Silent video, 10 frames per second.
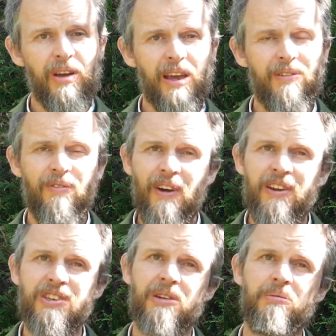in
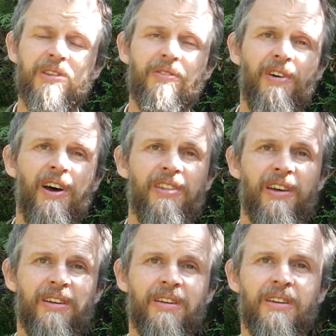fellowship with the Father.
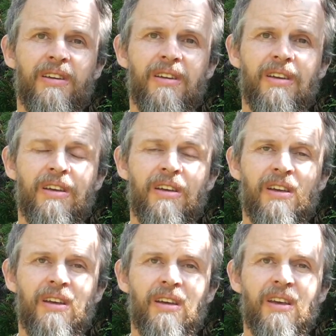
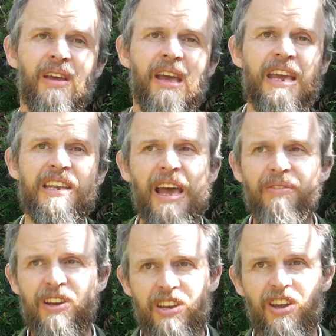He
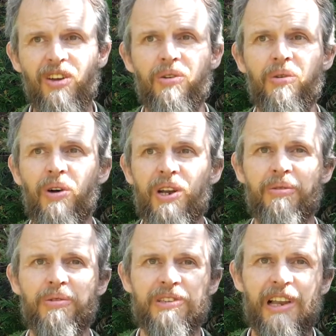never knew what it
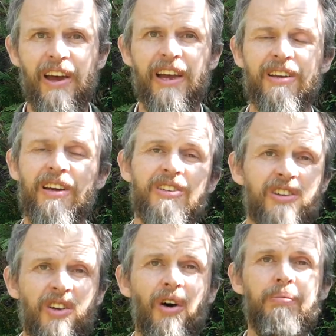was like to
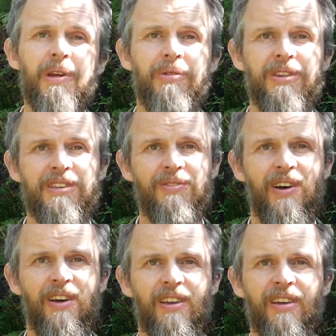not be with his
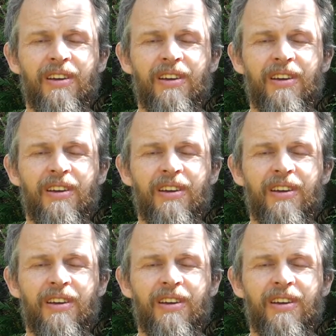Father.